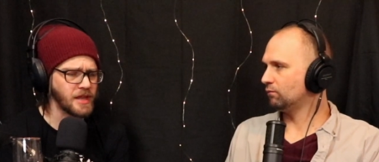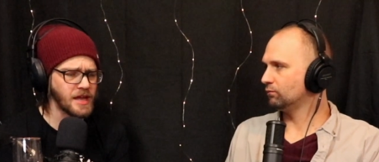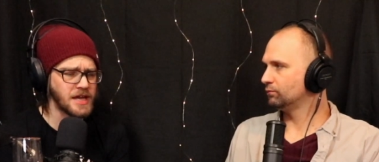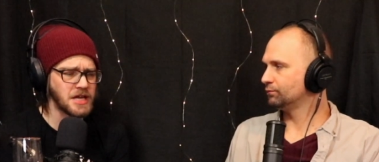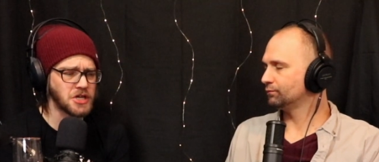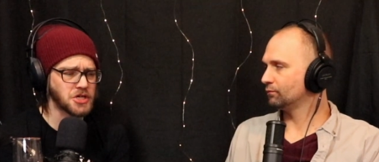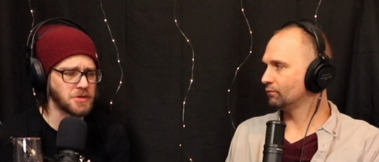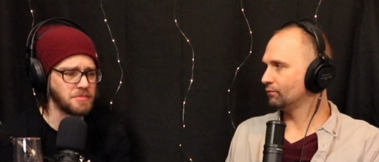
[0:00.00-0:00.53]

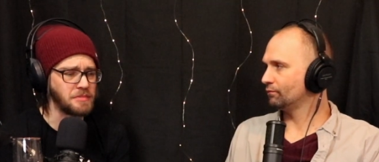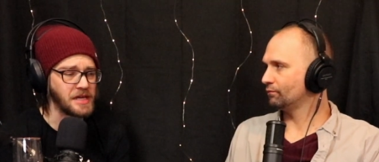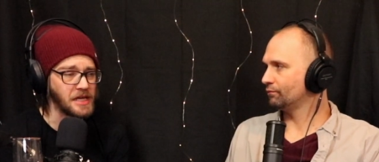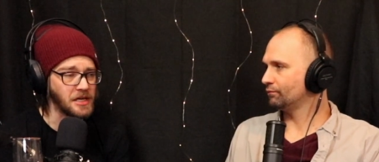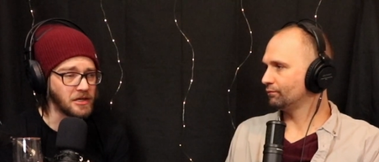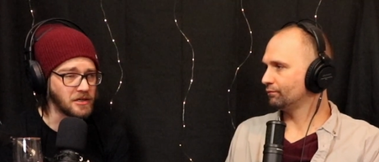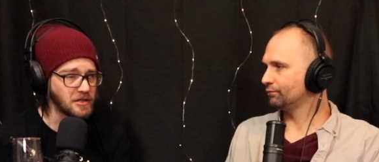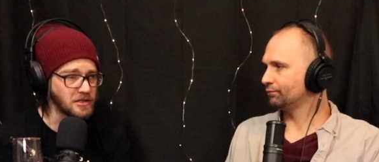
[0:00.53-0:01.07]
Speaker 1: Asian
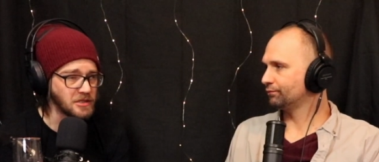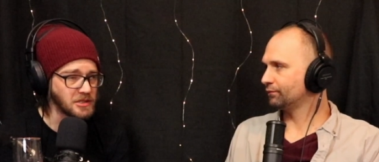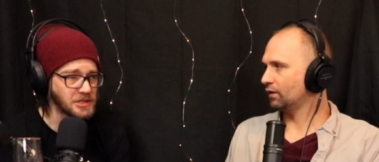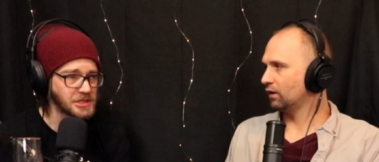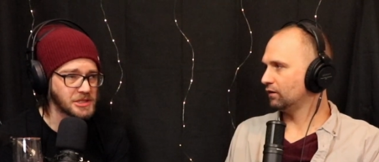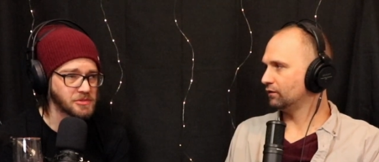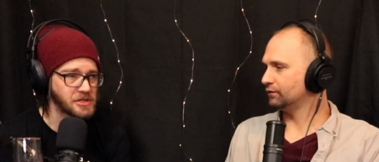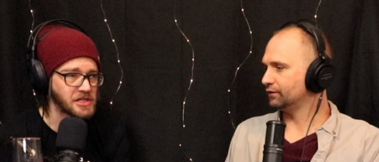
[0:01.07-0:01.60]

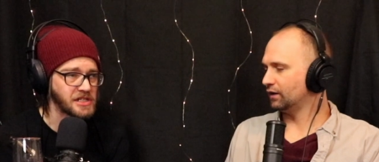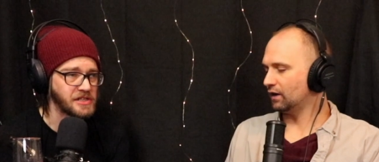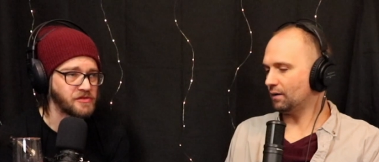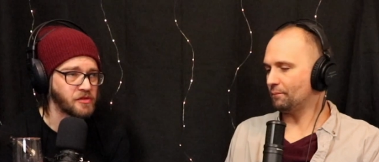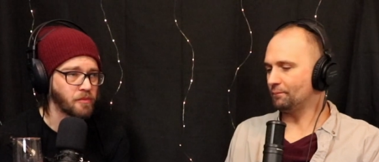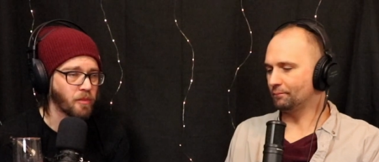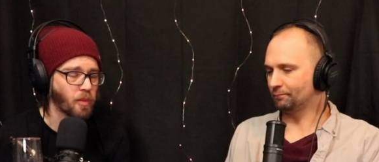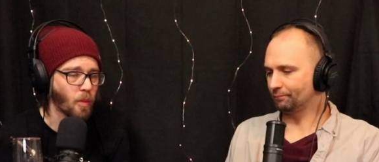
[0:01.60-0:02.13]
meals. We could yeah.
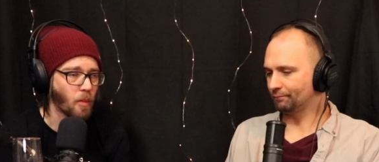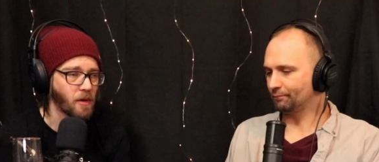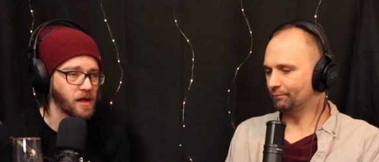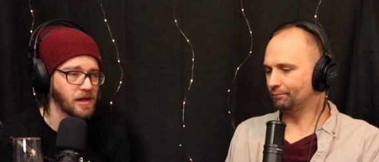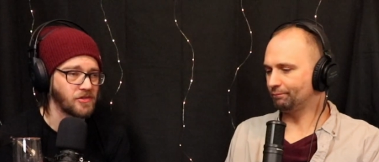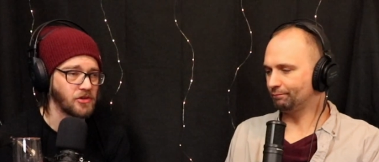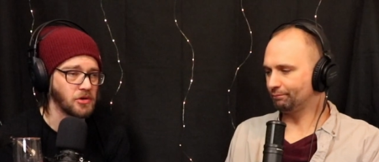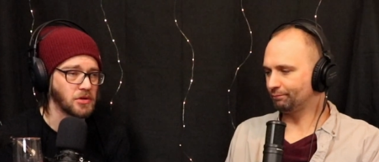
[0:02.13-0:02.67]
even we
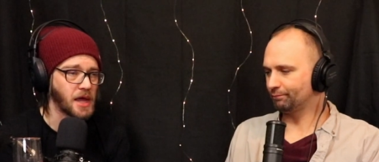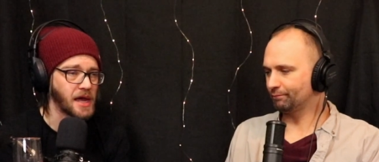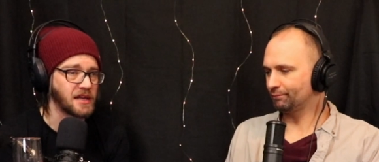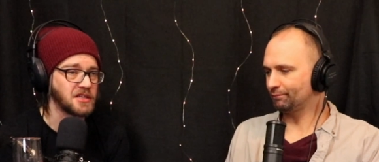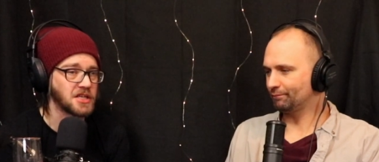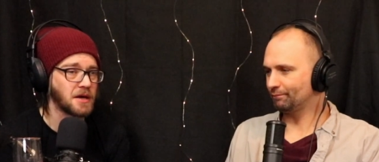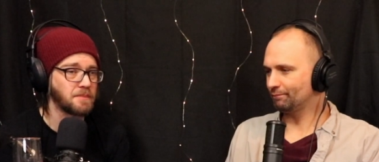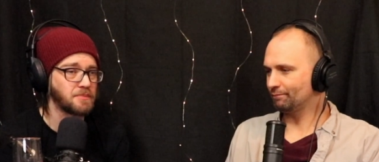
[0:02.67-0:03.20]
could do
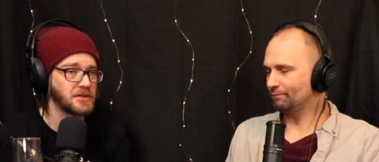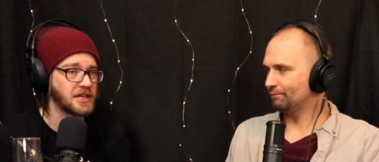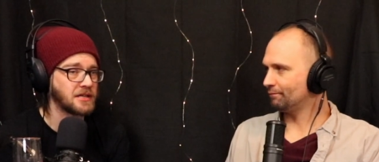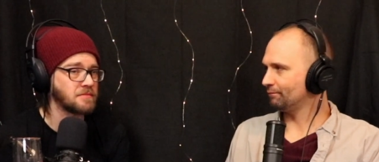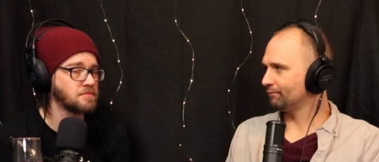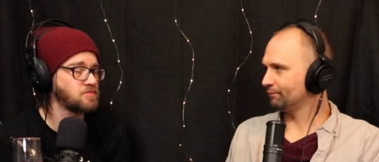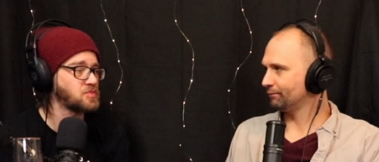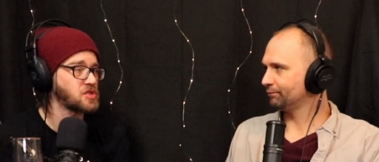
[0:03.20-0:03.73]
like
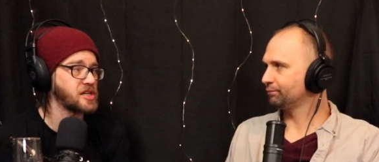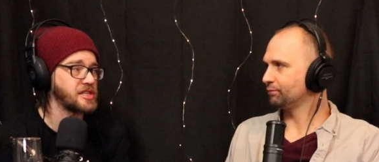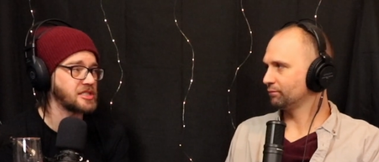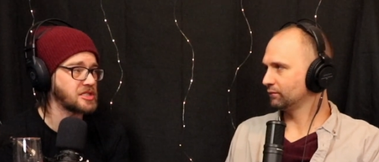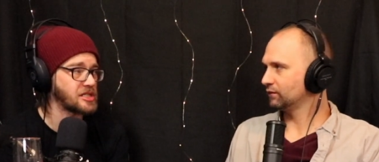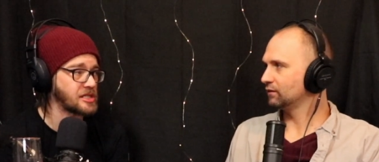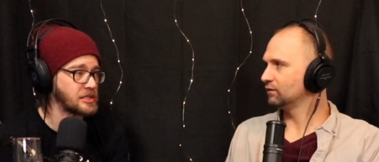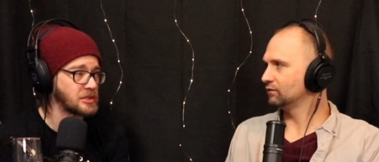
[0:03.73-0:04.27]
dumpling
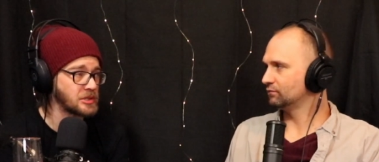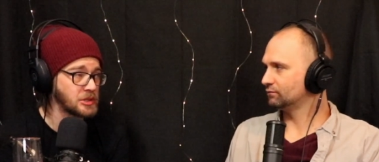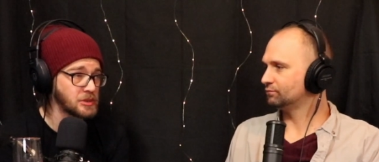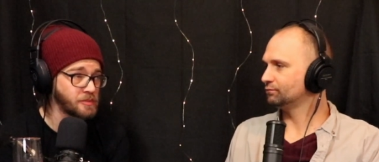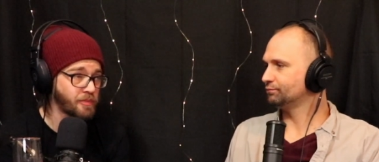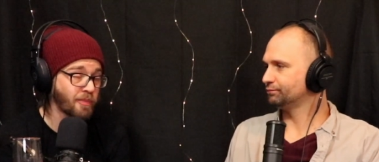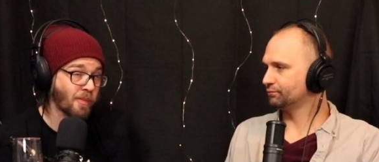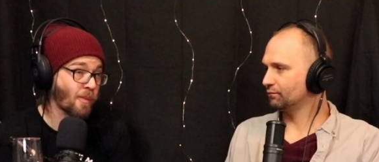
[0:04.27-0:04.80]
tastings.